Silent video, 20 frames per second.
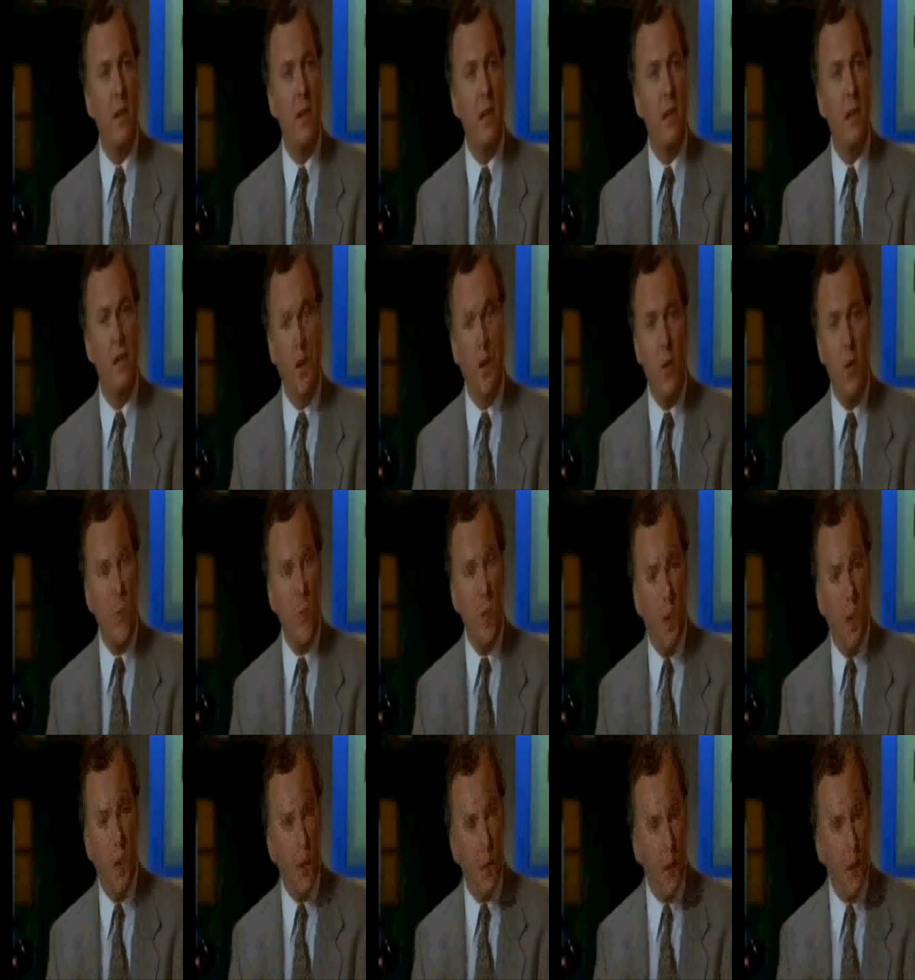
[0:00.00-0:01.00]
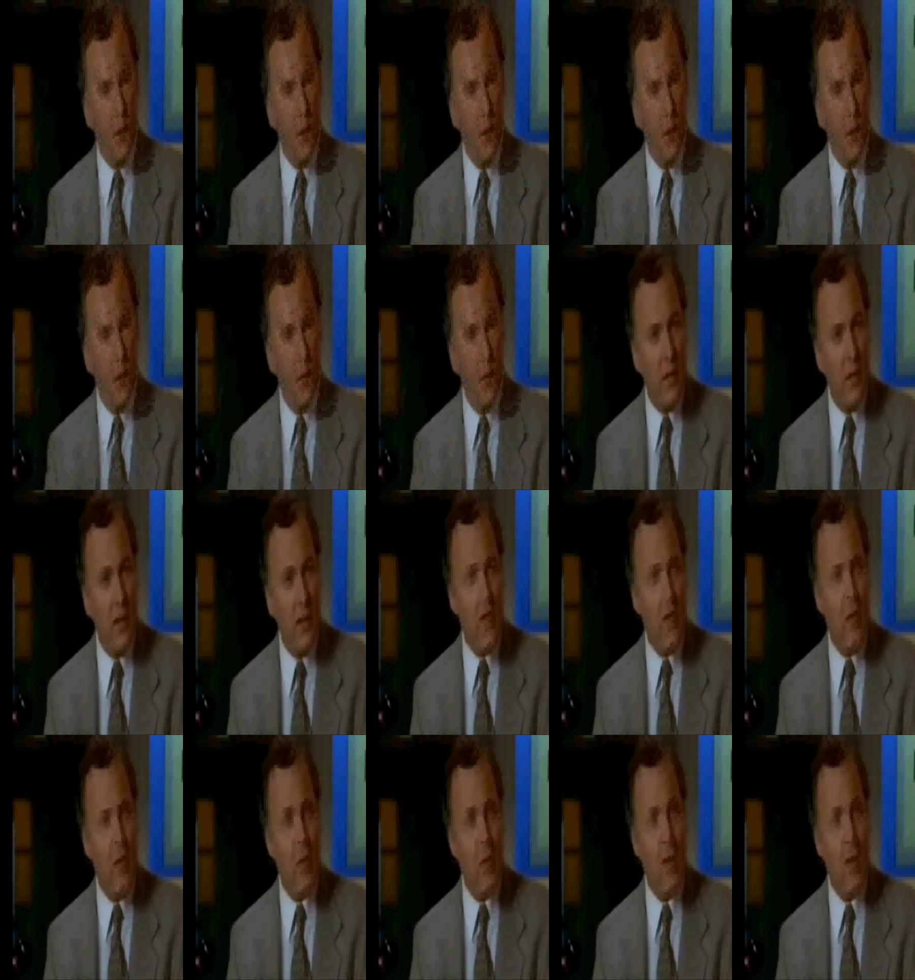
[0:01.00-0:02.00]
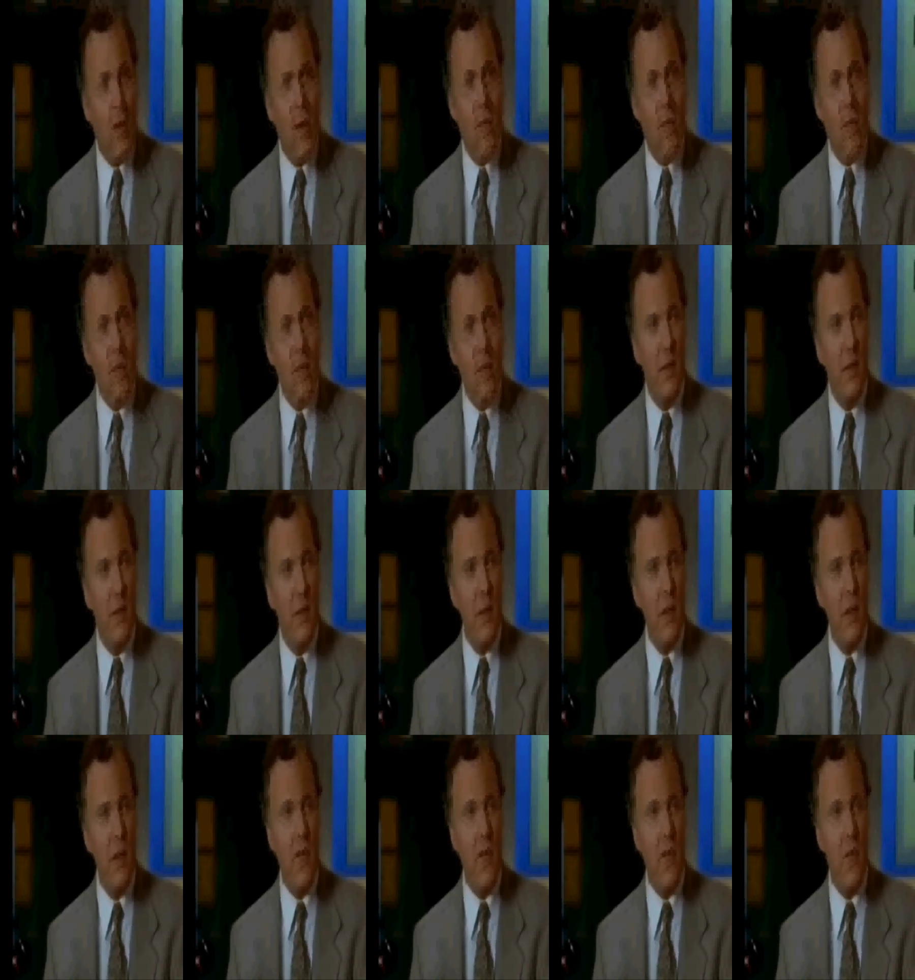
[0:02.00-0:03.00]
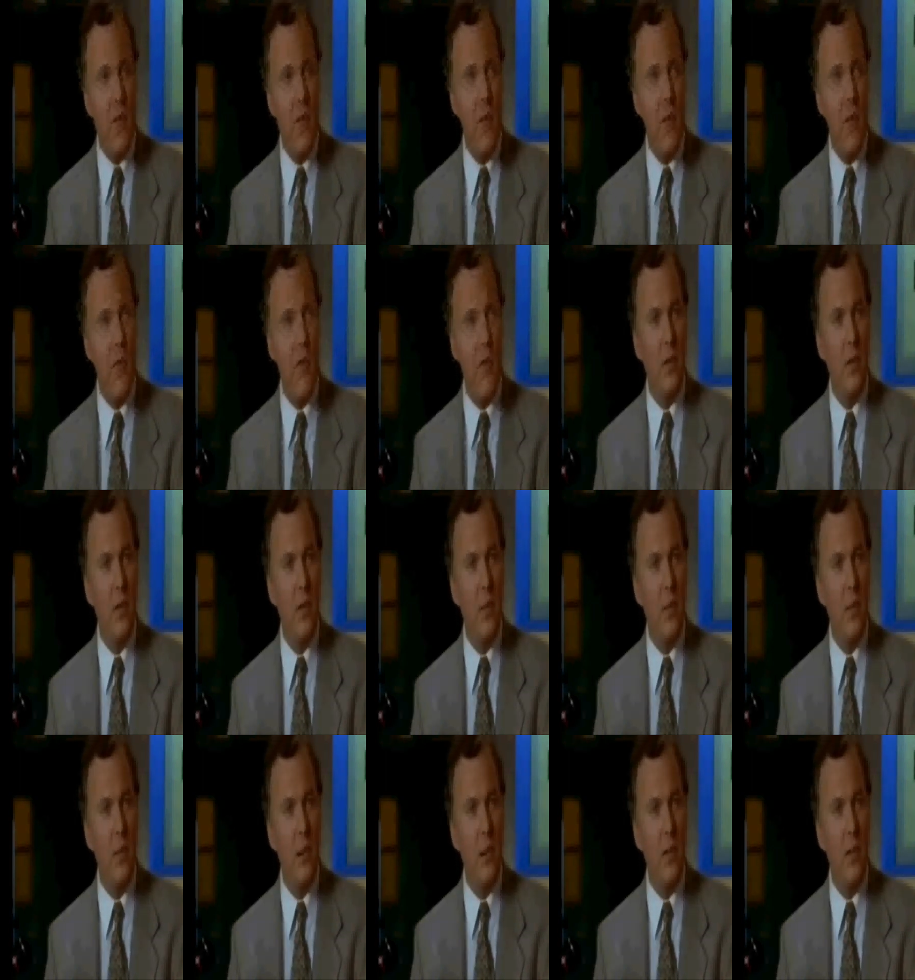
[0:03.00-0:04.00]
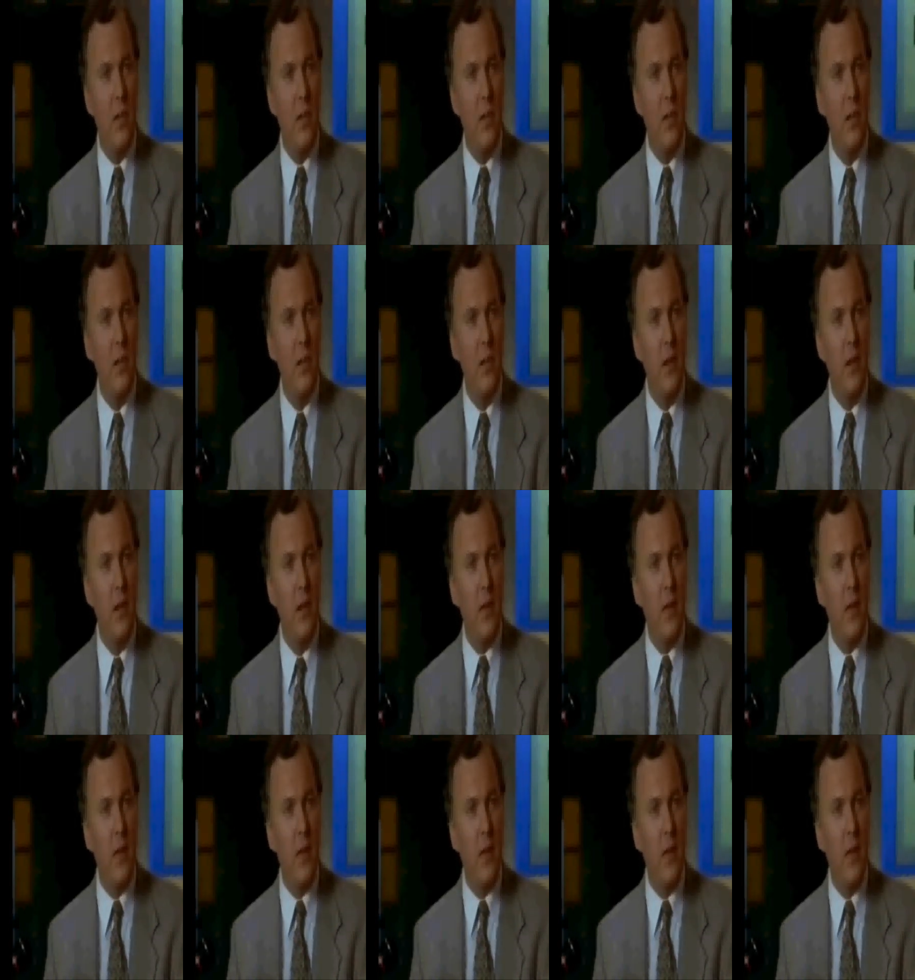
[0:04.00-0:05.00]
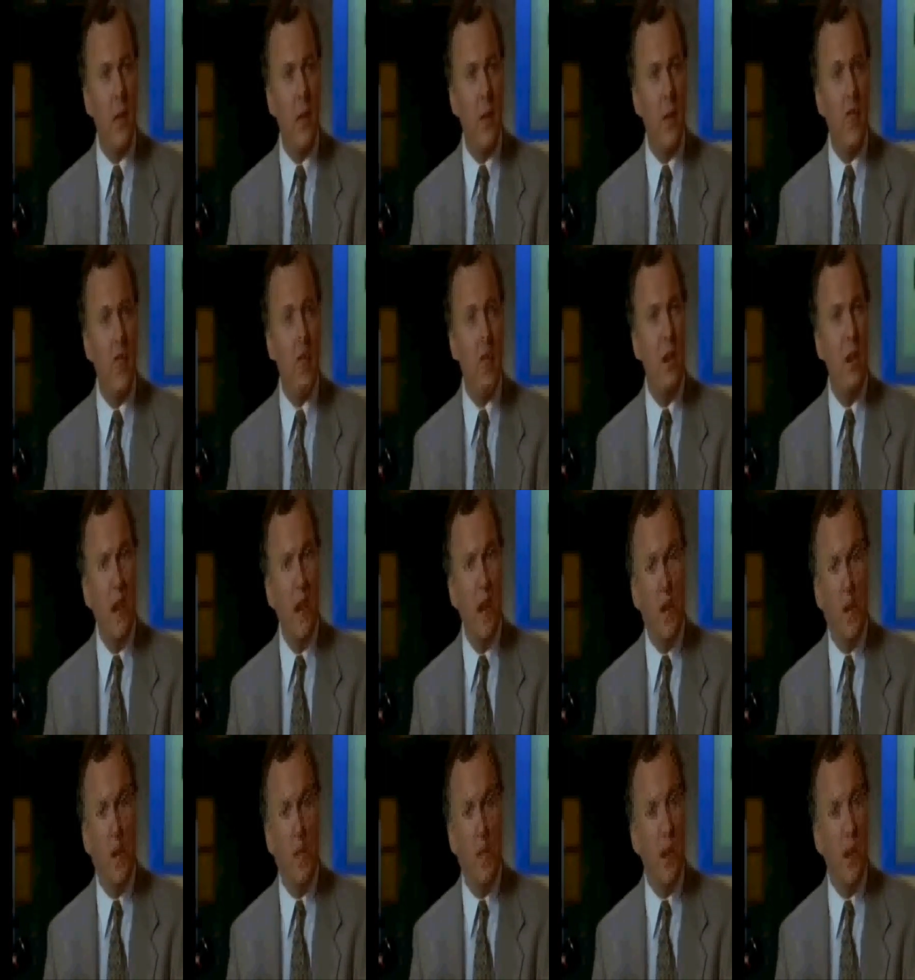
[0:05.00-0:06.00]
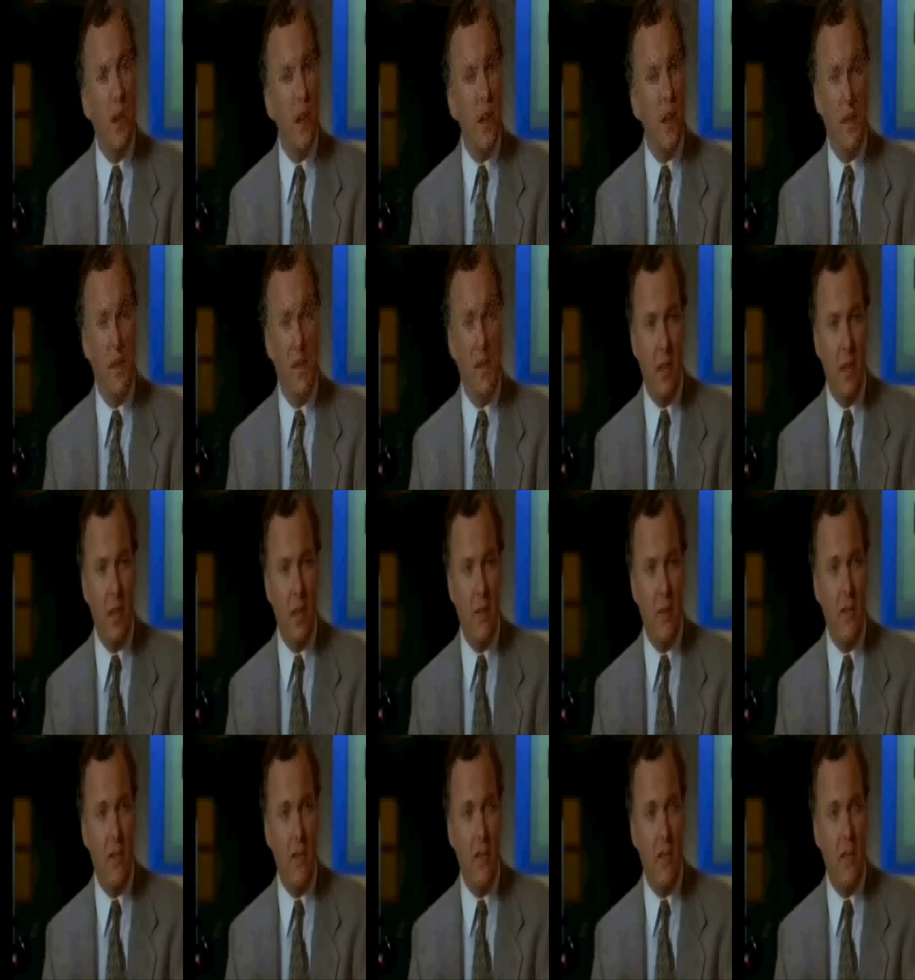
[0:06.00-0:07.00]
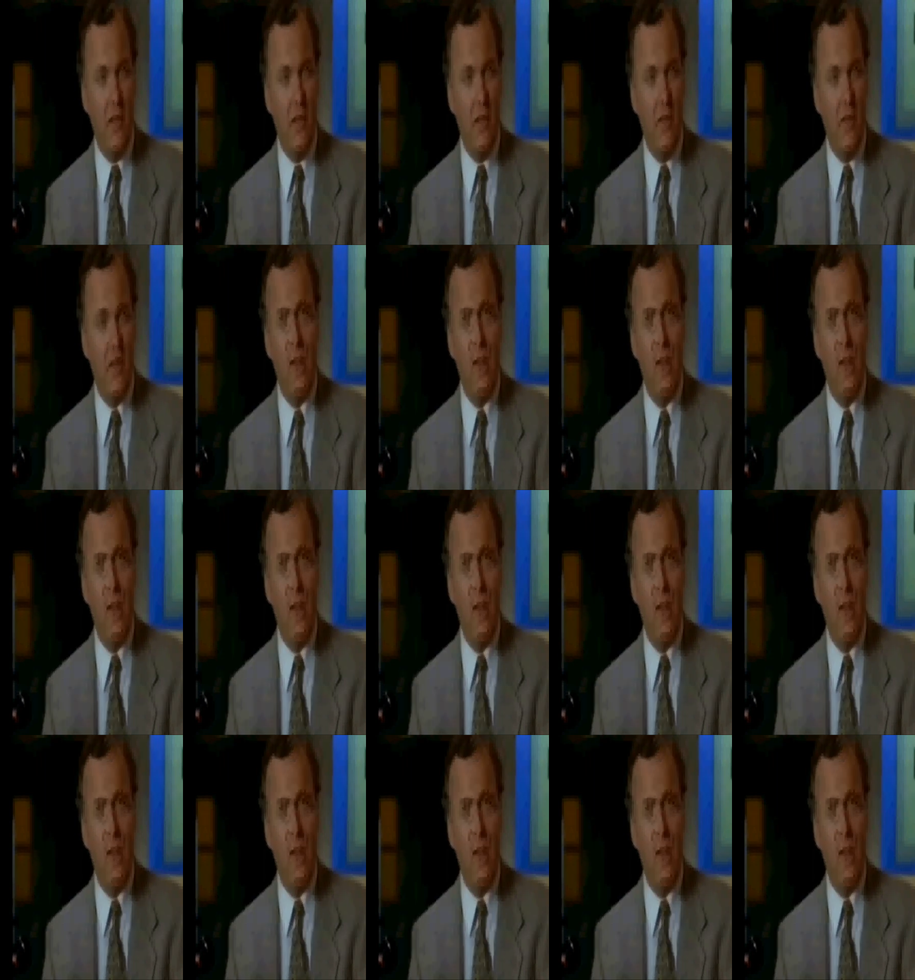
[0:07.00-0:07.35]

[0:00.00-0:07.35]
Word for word: At no point in your rambling, incoherent response were you even close to anything